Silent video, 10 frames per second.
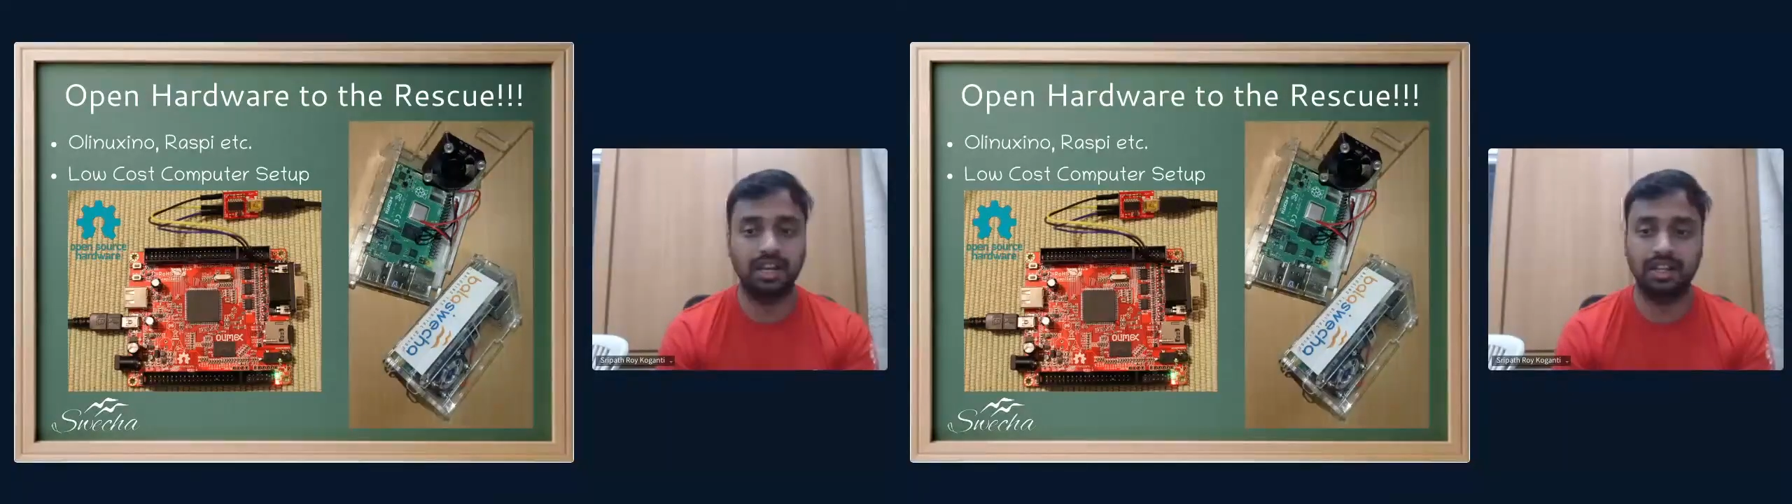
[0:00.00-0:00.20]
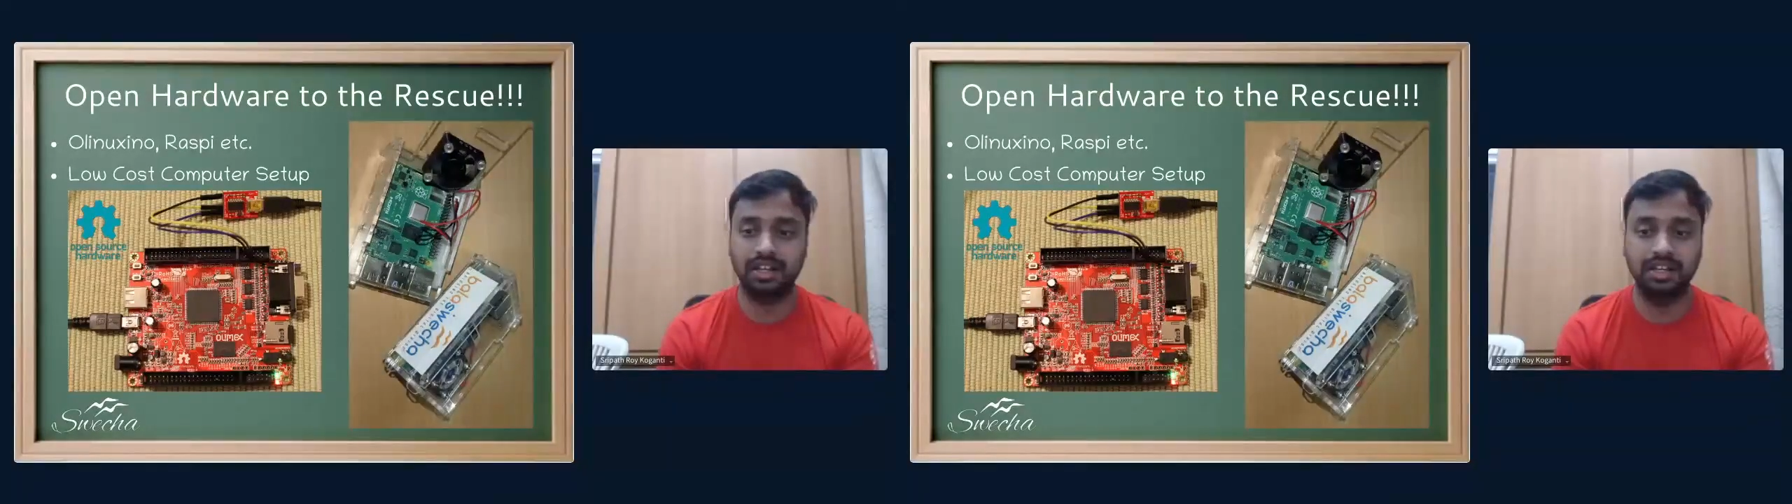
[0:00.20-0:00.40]

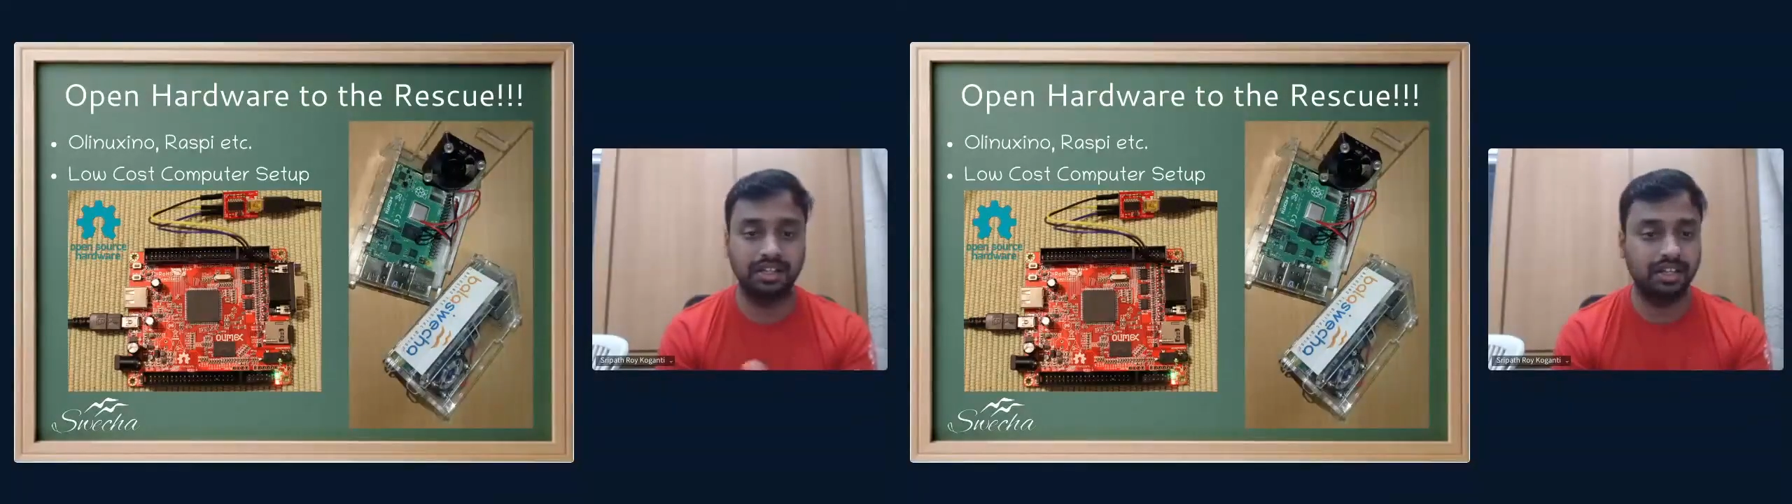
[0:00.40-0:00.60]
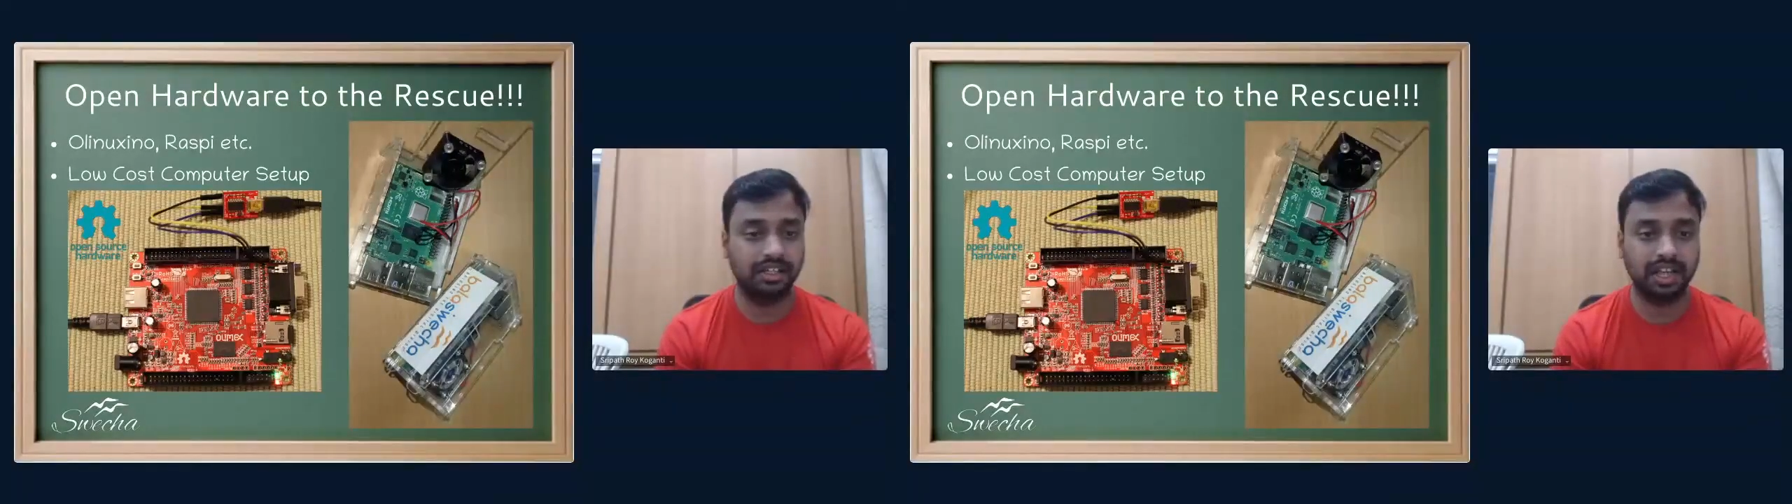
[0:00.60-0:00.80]
and an
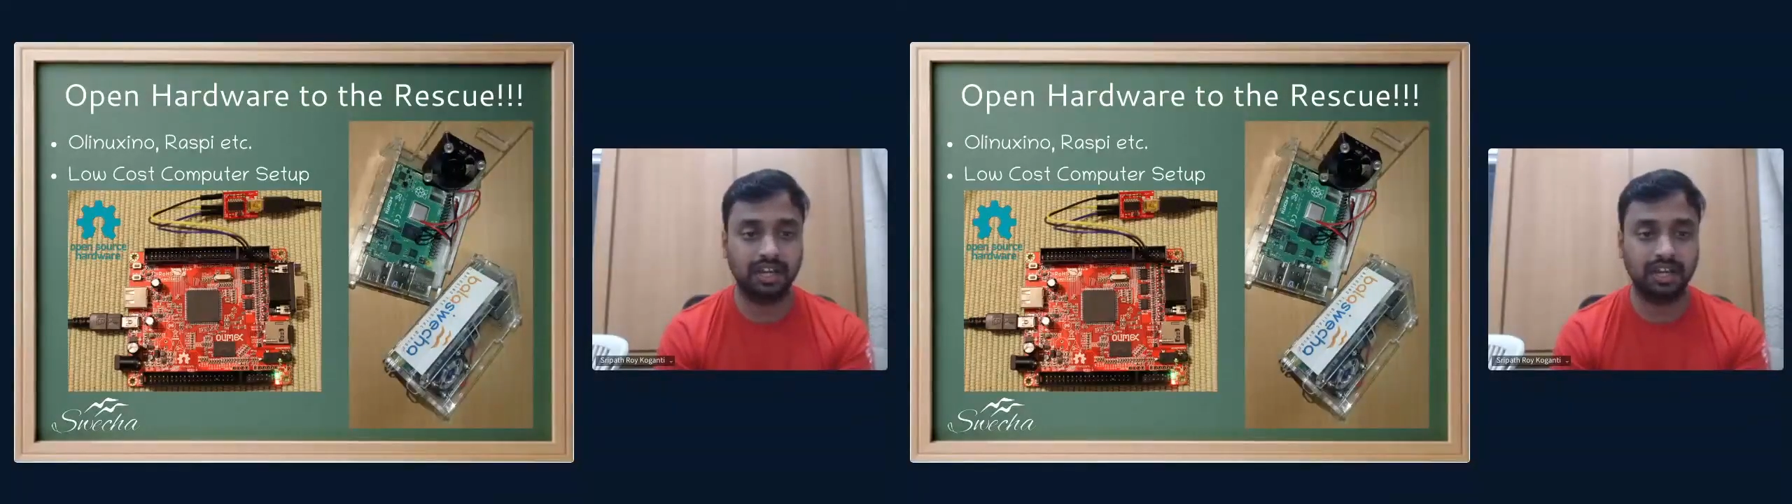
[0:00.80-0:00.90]
internet